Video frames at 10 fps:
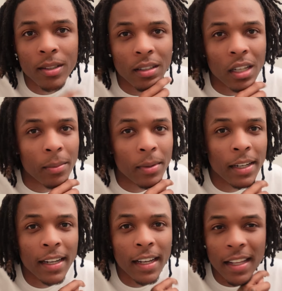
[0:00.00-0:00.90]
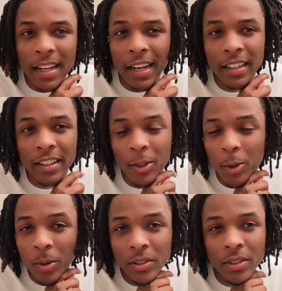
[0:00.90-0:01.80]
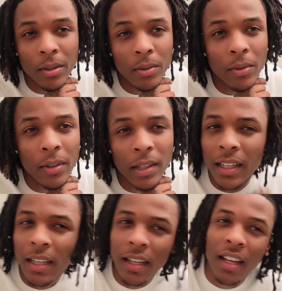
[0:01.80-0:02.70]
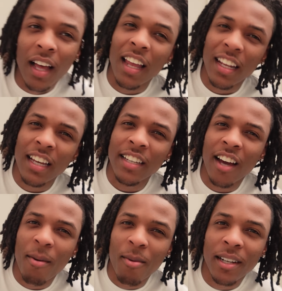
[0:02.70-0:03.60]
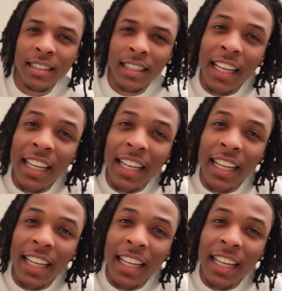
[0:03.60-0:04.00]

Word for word: the time. And I didn't do it, so. I love y'all boys.